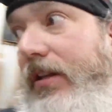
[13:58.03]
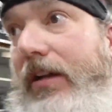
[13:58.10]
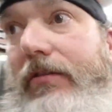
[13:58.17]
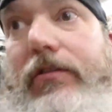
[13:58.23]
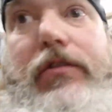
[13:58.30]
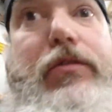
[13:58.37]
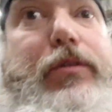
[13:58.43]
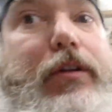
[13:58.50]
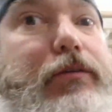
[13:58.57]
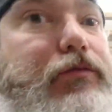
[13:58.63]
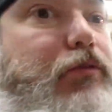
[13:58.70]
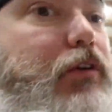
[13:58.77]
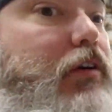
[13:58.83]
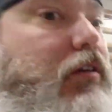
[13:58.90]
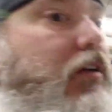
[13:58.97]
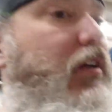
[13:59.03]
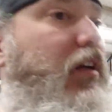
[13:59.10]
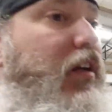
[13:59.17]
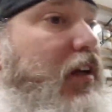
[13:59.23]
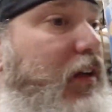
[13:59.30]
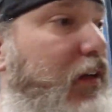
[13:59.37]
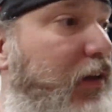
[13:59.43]
you that real quick
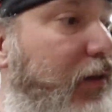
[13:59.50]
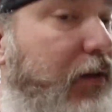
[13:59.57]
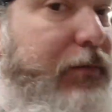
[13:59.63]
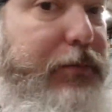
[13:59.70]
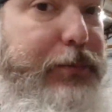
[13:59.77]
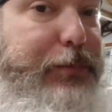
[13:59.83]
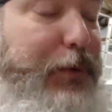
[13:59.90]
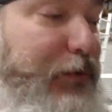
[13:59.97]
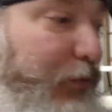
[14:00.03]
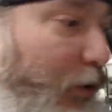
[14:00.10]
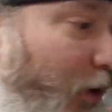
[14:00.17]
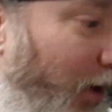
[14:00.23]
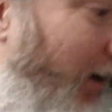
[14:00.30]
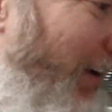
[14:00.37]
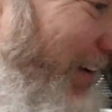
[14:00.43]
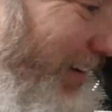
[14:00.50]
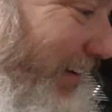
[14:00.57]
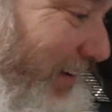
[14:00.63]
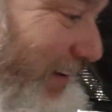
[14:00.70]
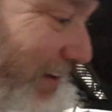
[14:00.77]
before I